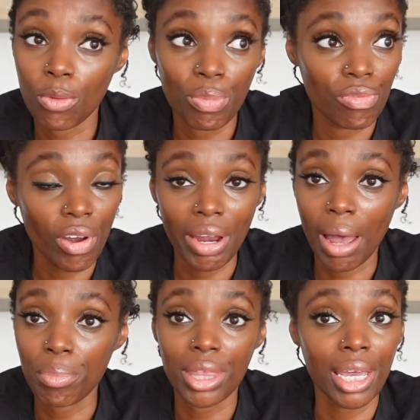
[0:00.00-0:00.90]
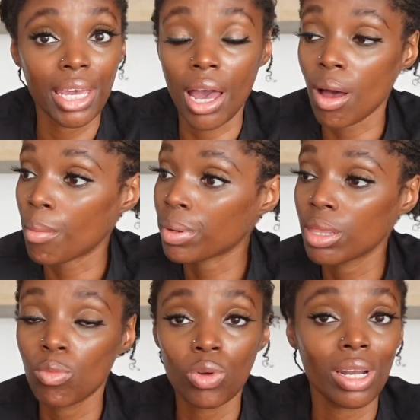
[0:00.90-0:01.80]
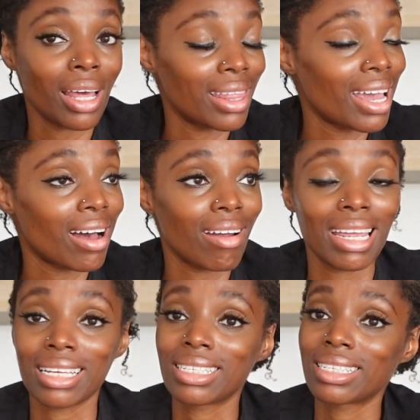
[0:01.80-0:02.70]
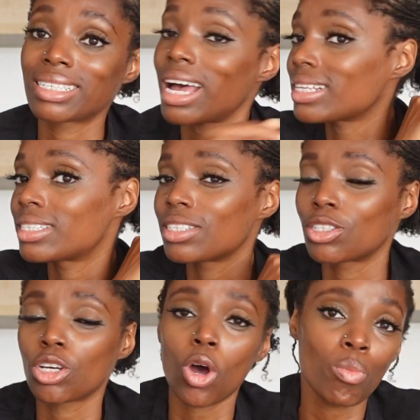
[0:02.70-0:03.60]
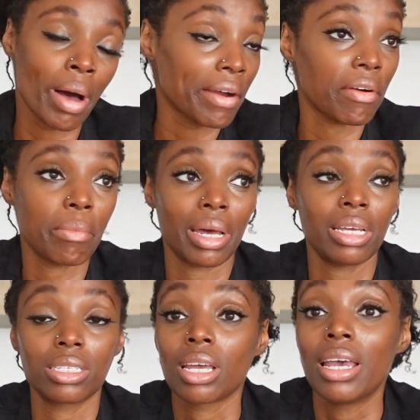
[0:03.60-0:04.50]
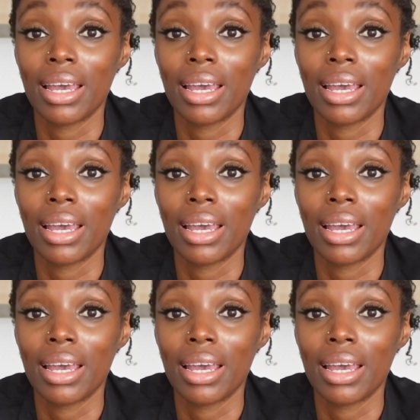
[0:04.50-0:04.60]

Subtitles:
They'll be very happy. They get up in the morning and they are excited to go micromanage.